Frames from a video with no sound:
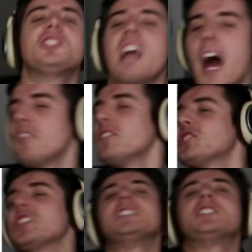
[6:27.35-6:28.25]

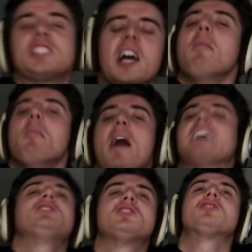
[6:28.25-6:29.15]
salvaging some of
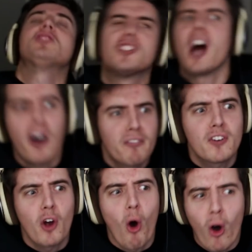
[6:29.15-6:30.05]
my
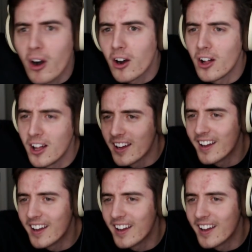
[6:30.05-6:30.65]
stuff, Corl.